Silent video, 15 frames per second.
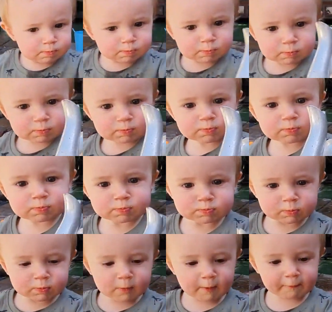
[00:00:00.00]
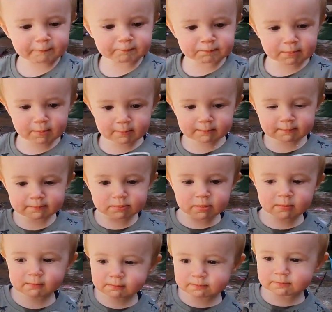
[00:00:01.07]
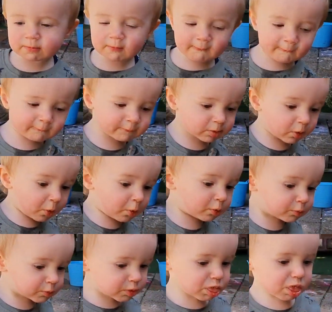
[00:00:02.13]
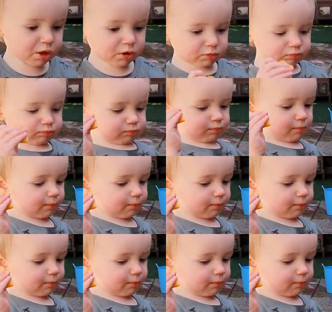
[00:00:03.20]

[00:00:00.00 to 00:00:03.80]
Thanks. Yummy. Little bit of milk, no sugar for me, please.